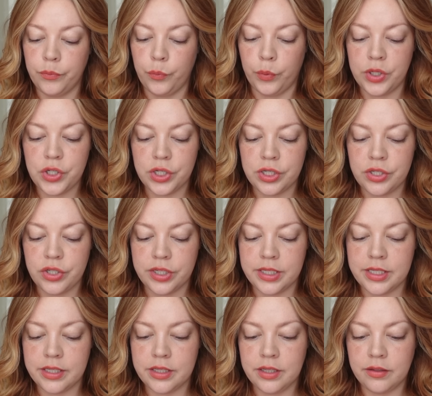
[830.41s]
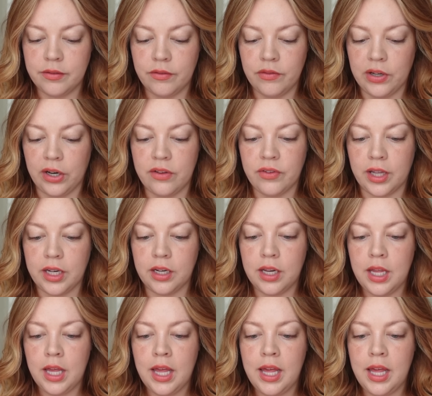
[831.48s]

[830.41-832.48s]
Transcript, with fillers: which is just very fun.